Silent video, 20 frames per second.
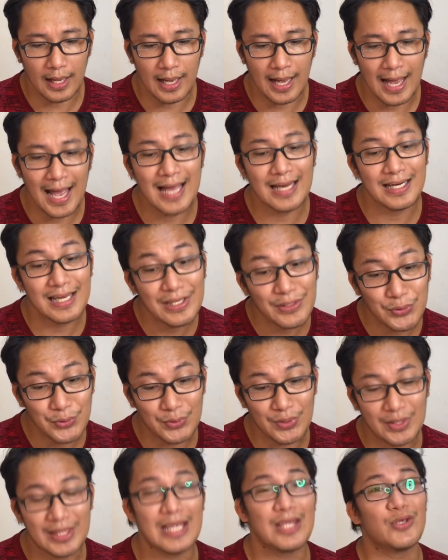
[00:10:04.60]

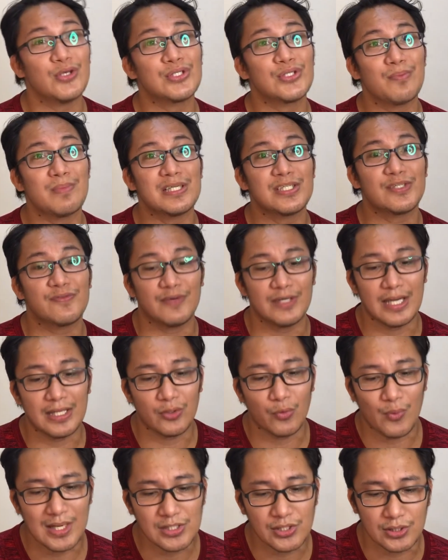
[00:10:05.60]
Harindu, thank you so much for
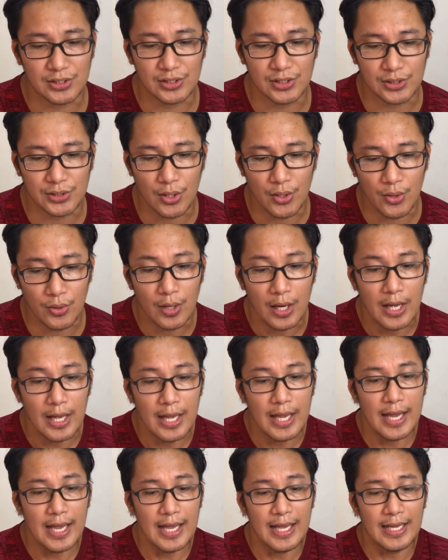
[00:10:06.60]
that question. So
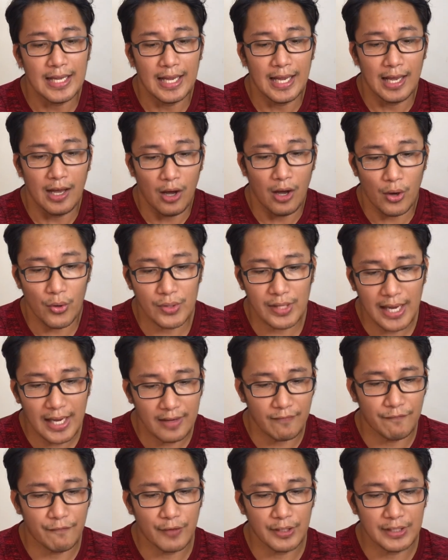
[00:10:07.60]

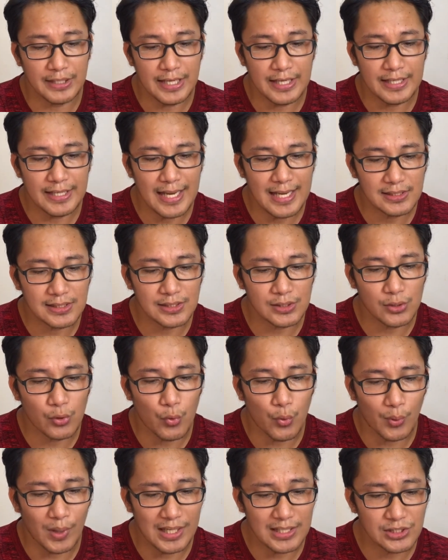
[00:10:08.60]
okay, for the
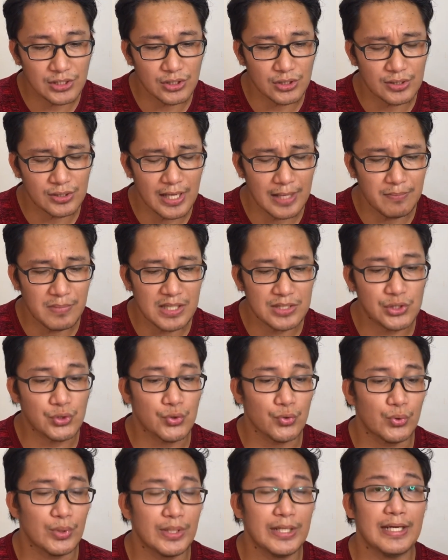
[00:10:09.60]
next question, I'm not
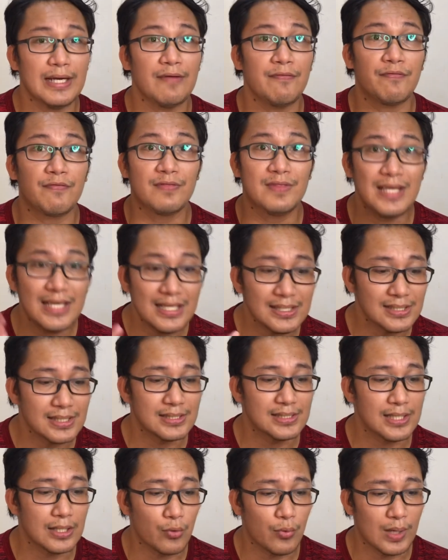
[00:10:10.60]
sure if this
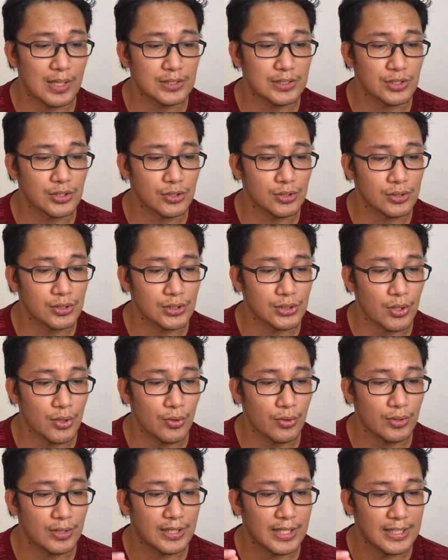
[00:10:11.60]
is a question.
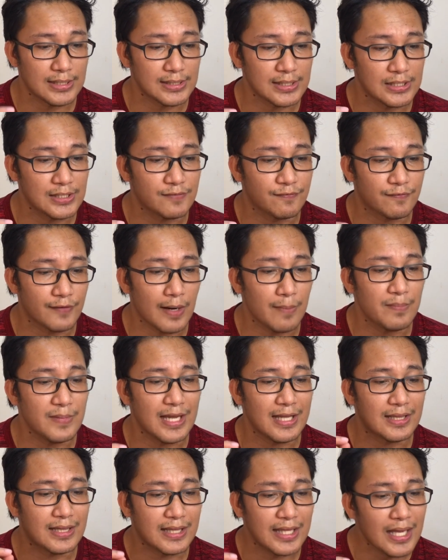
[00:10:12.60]
So this is from
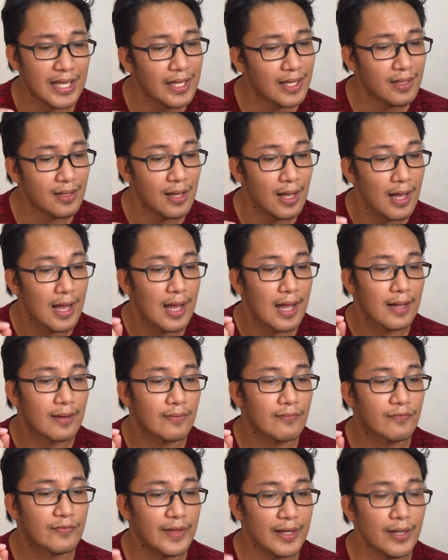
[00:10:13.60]
Netil
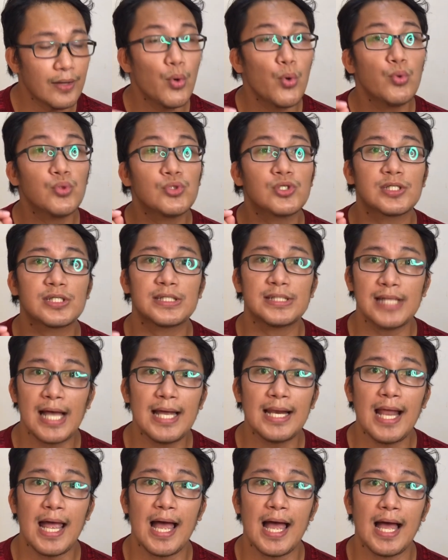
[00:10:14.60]

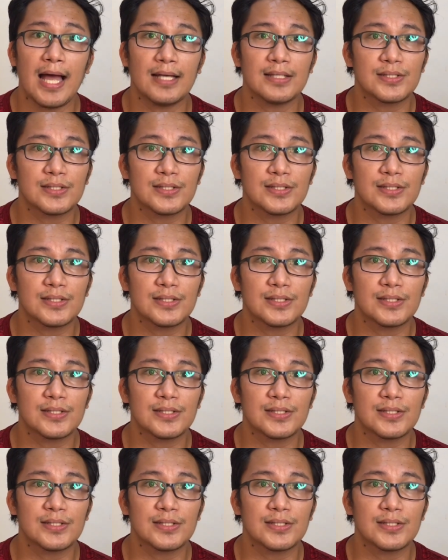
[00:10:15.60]
Deosara.